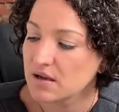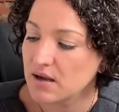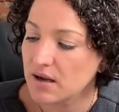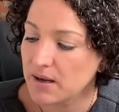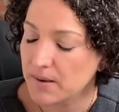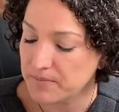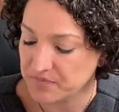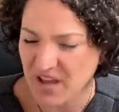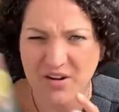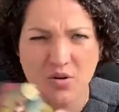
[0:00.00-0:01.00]
I
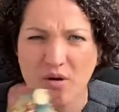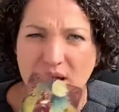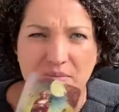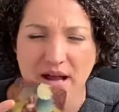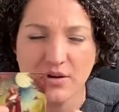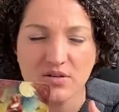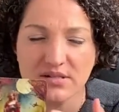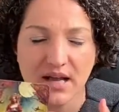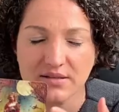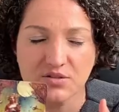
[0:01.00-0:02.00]
don't know. I know it's
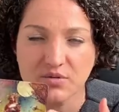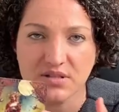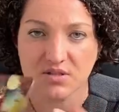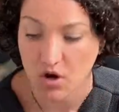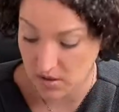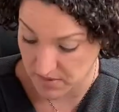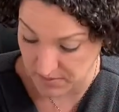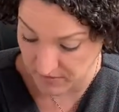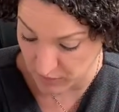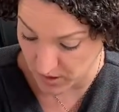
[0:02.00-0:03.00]
not to do with this card,
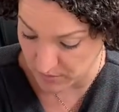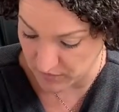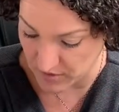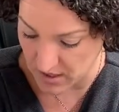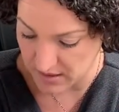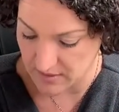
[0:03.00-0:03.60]
but before I move on,